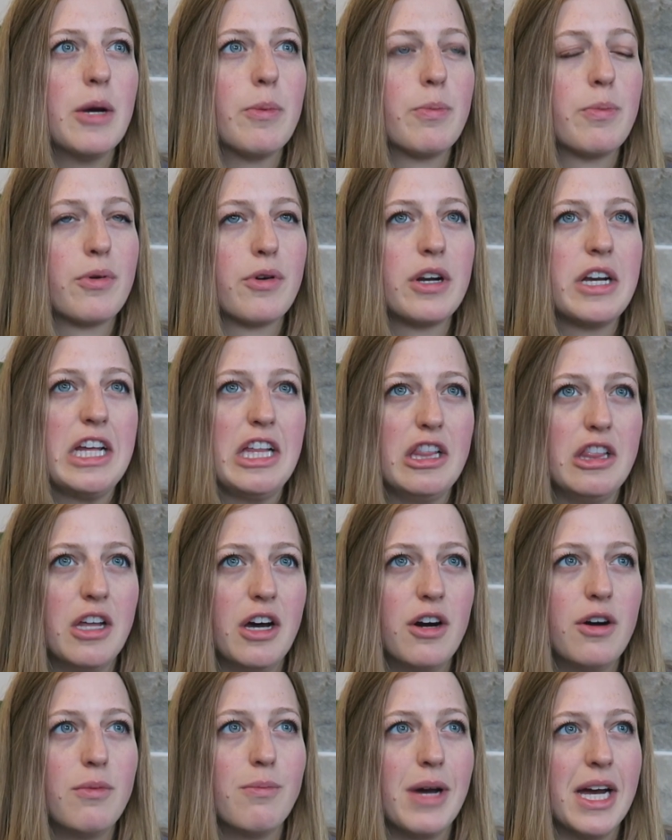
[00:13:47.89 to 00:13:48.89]
pretty
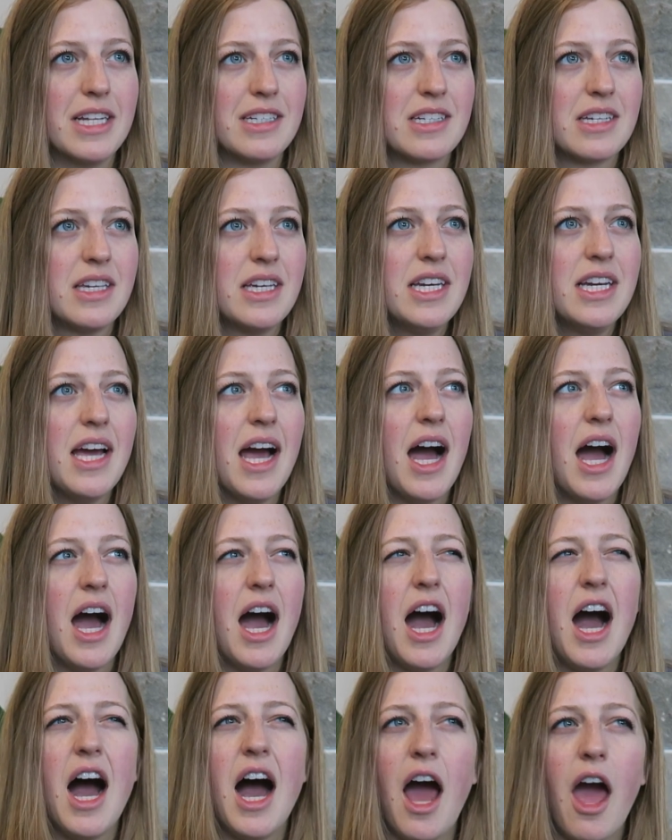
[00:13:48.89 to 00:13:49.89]
low mentally,
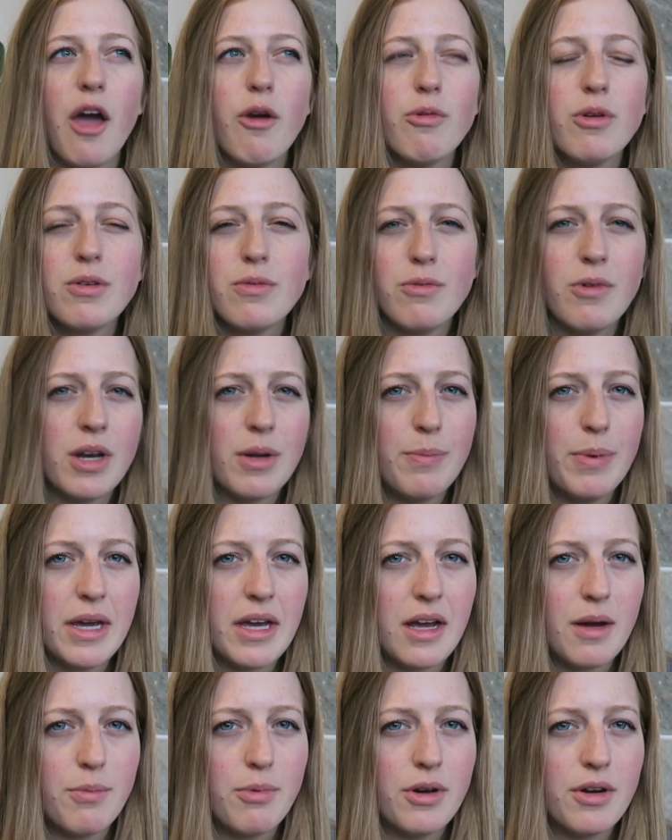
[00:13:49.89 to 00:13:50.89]
I wouldn't want to
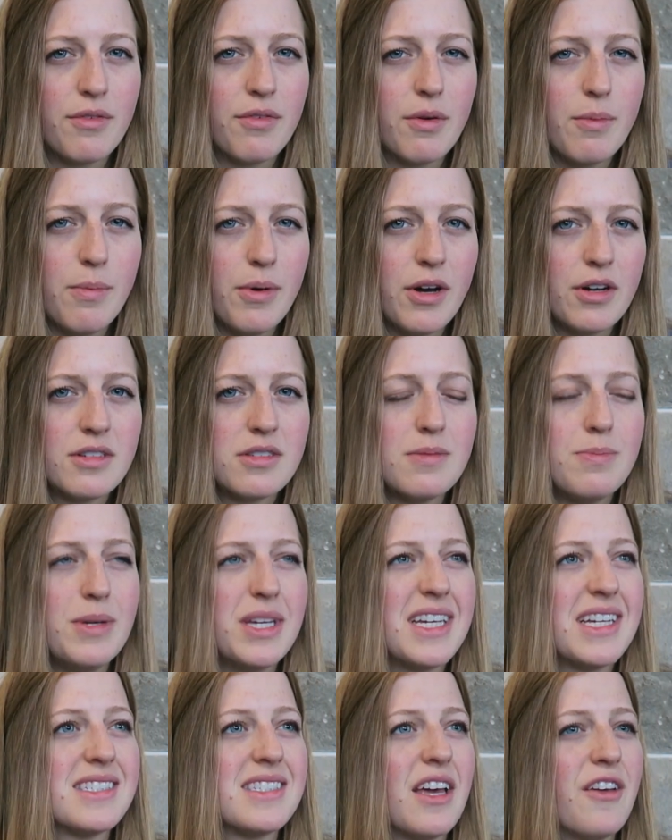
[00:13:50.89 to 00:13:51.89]
pick up one of her books,
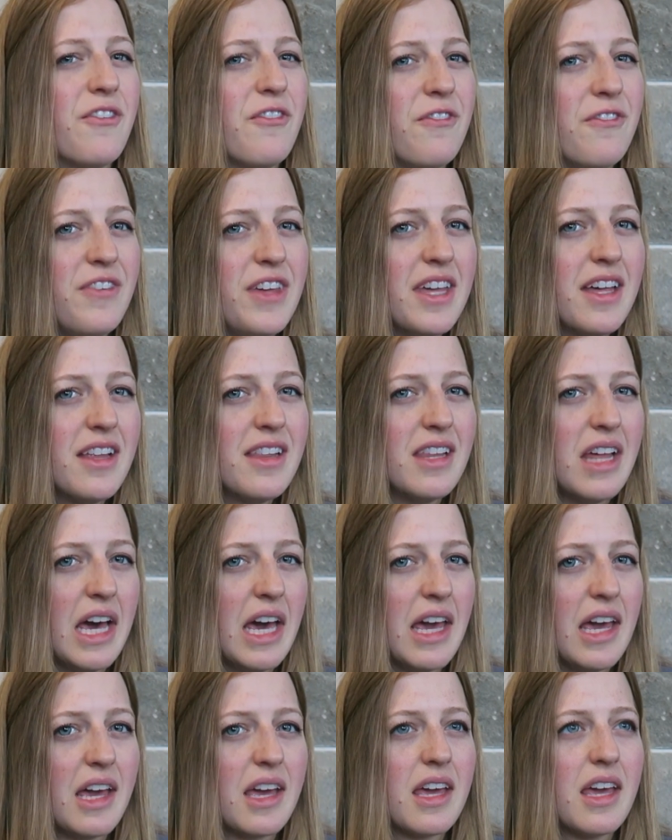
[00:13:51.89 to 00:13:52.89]
because I feel
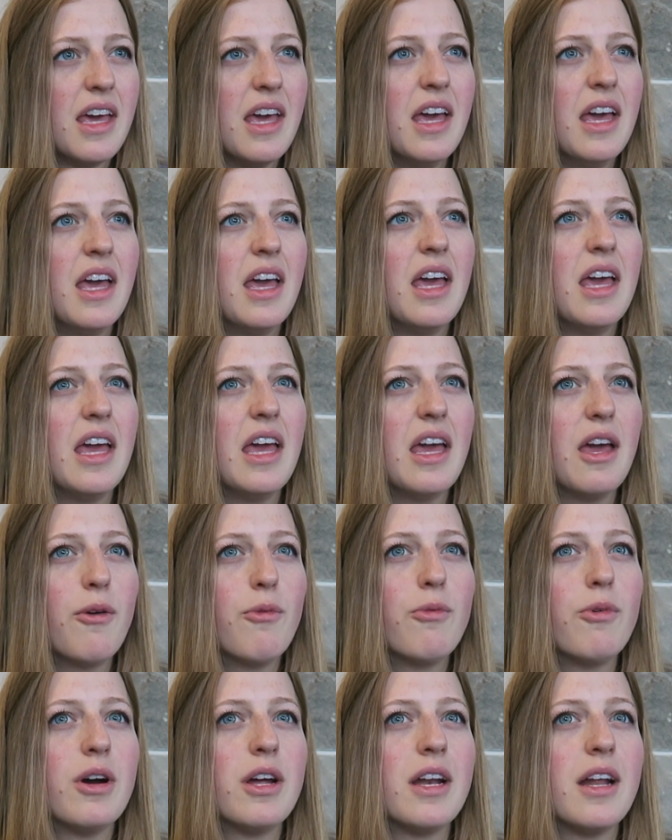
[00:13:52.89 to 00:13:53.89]
like
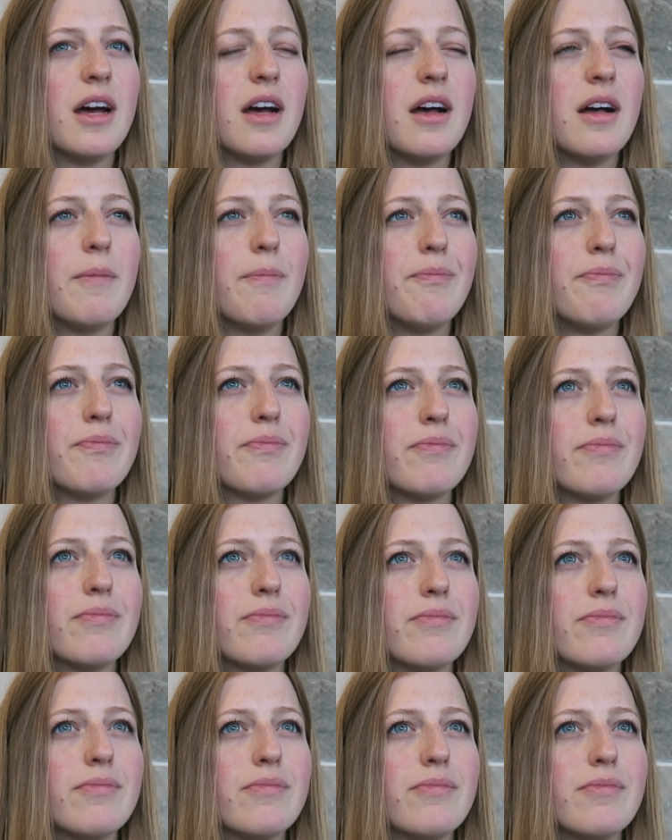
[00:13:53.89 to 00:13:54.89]
it would
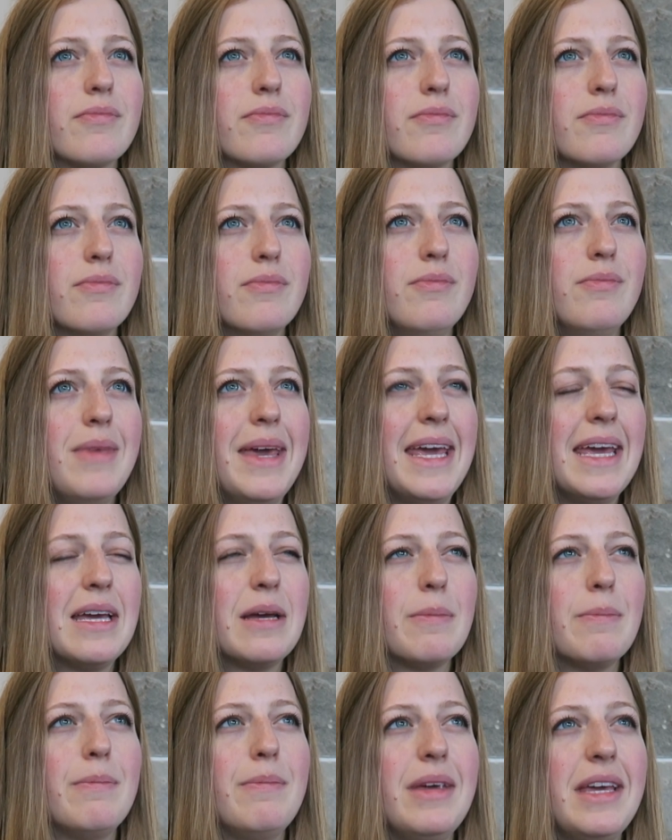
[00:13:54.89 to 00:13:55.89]

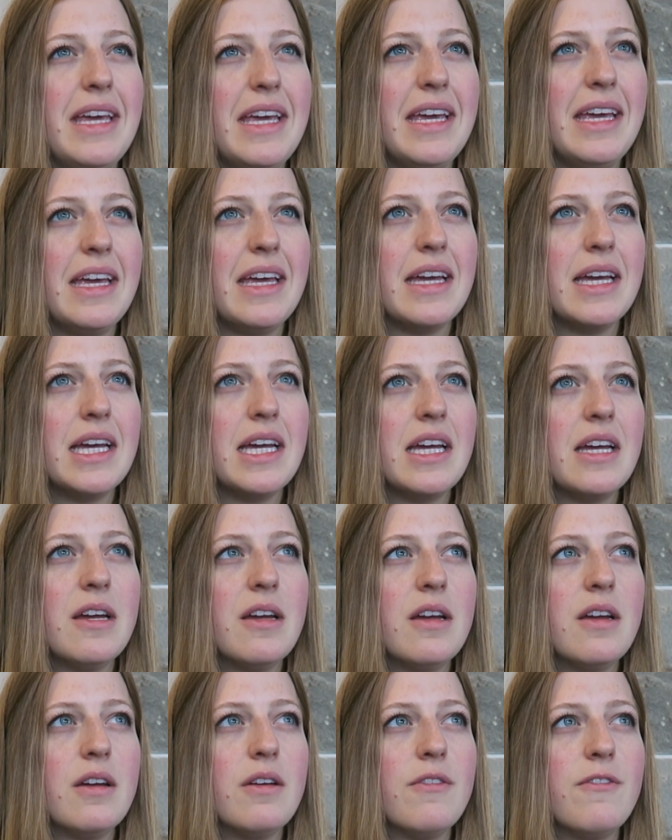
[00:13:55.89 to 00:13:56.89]
make me
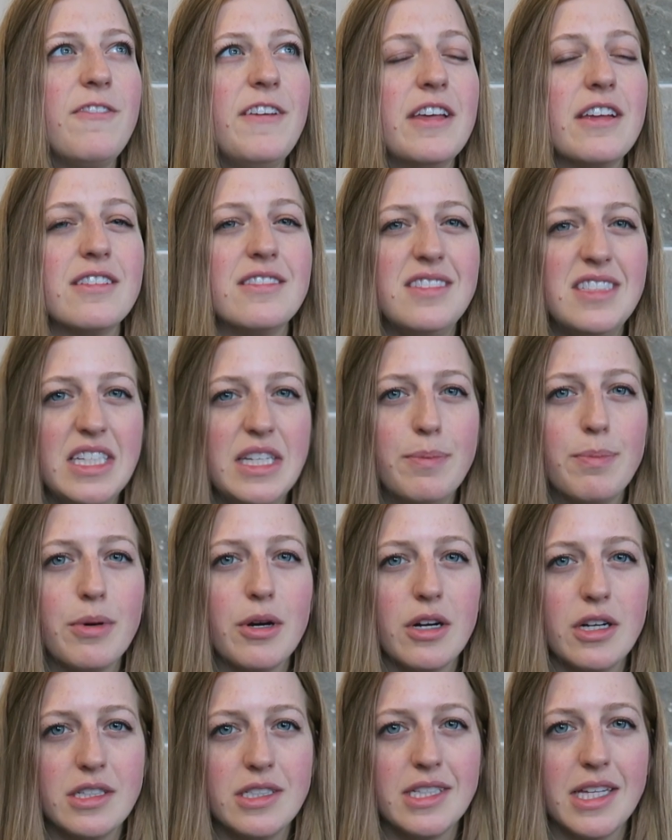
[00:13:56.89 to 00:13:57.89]
feel
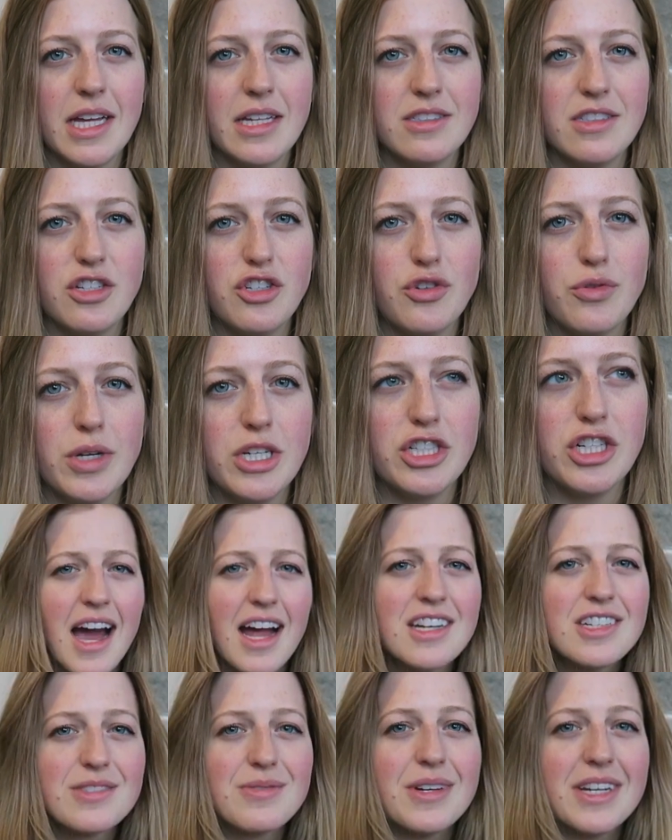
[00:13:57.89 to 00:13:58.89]
deeper into that situation. I
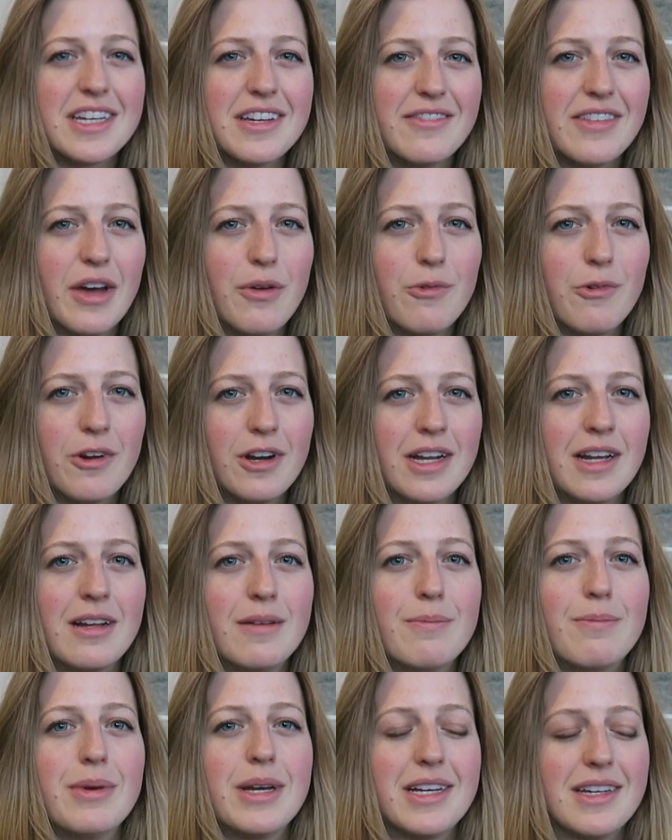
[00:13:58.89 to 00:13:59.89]
just want to give that
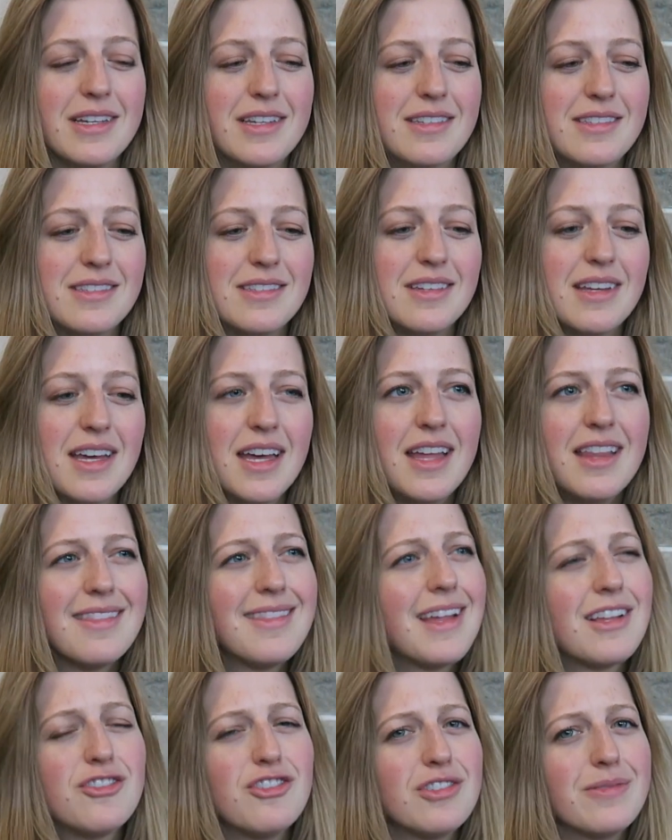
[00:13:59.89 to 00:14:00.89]
warning because
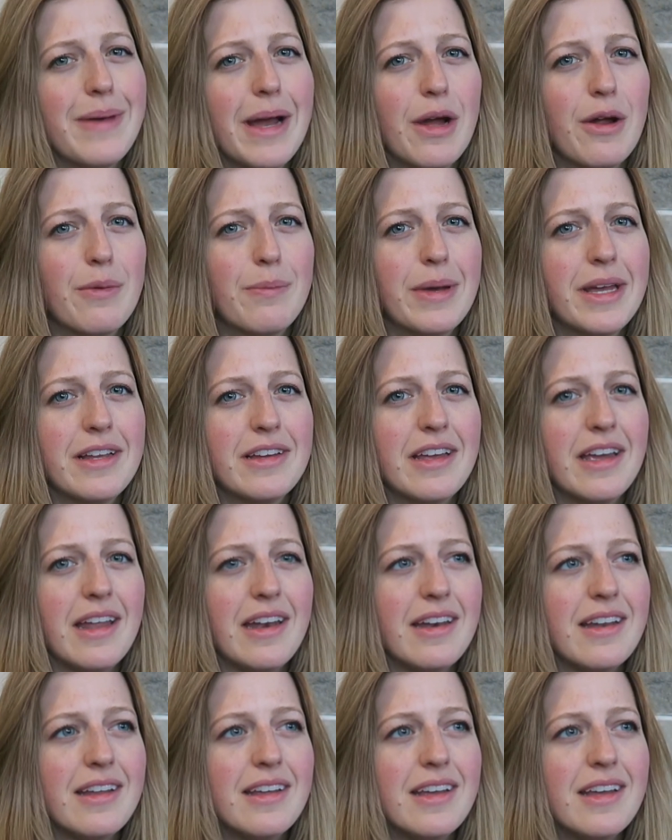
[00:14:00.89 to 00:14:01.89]
that's just my own
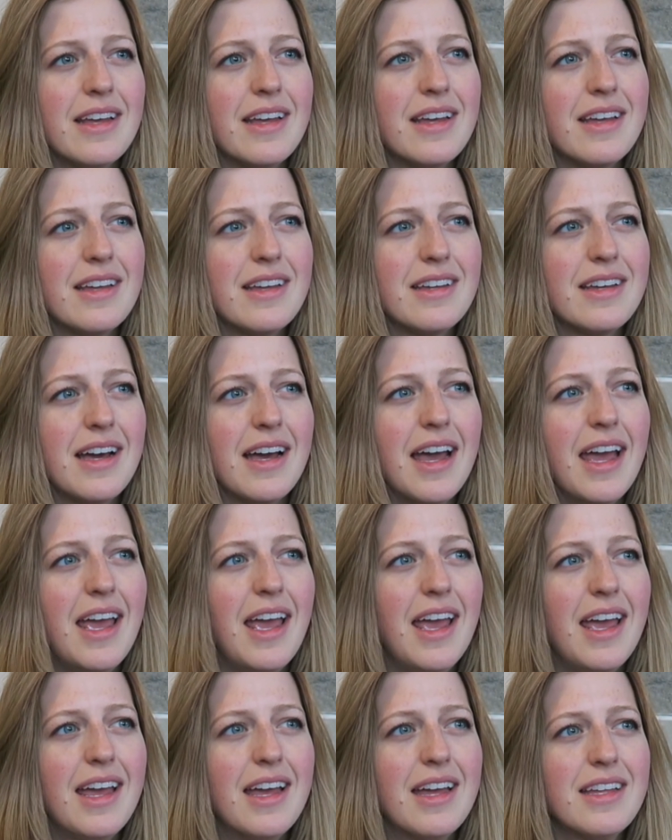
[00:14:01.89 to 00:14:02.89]
opinion,
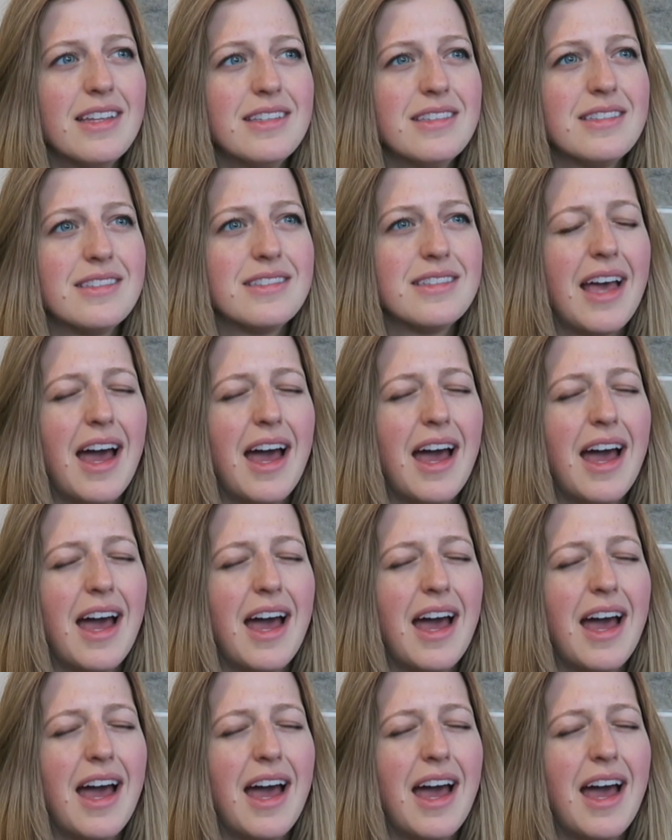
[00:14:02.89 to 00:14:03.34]
and